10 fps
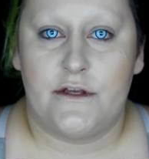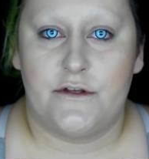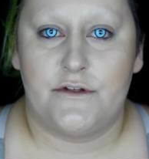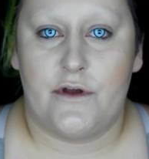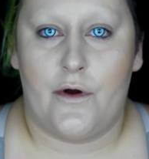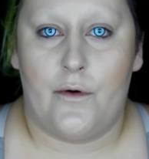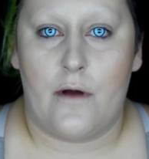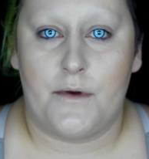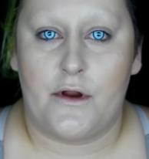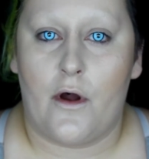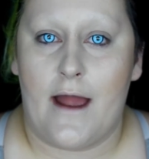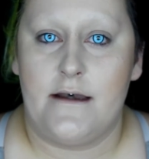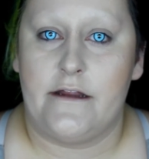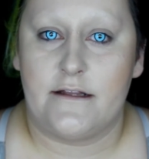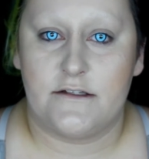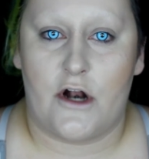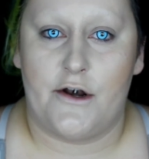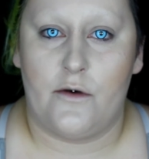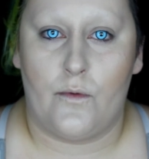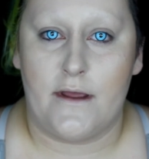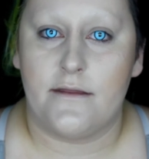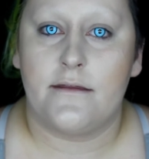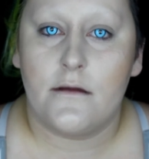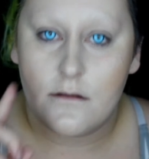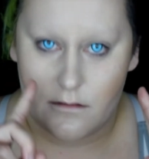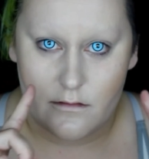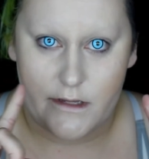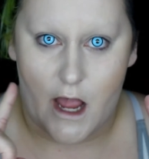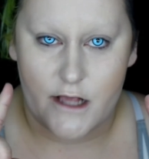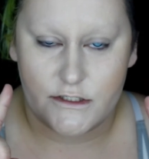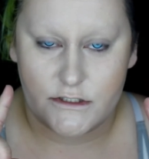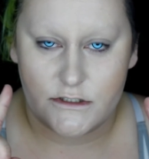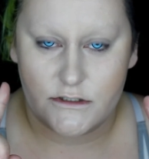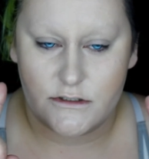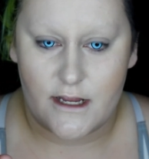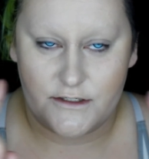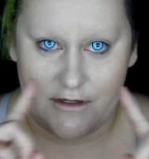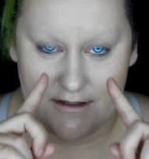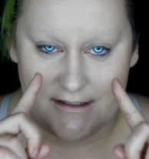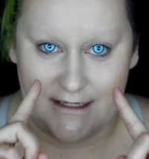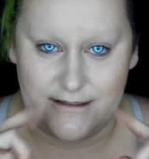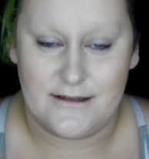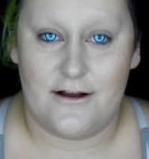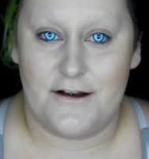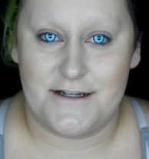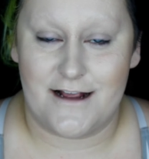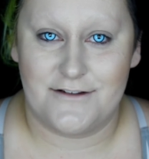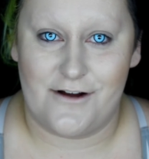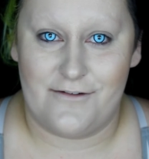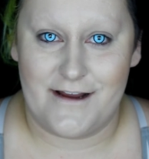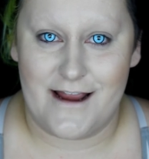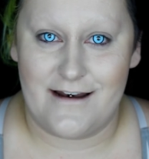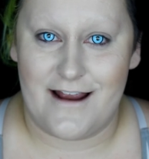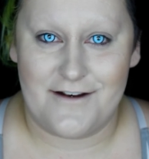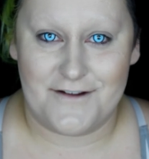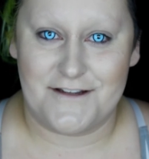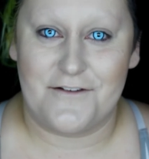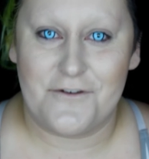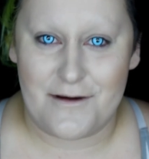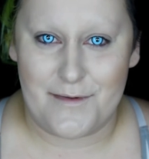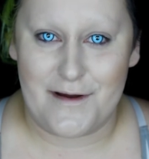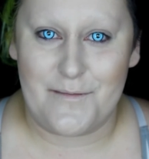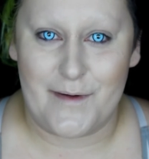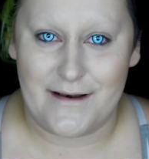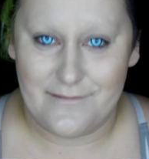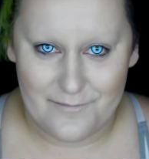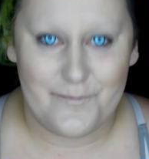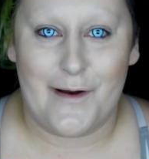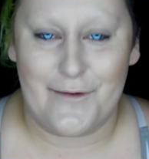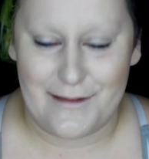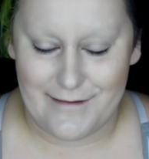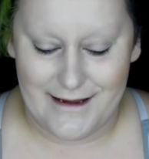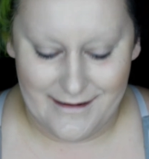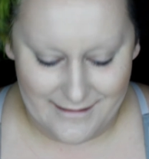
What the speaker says: So I'm going to go ahead and get started with the eyes. As you can see, the contacts are already in. I know it's a little creepy, but bear with me.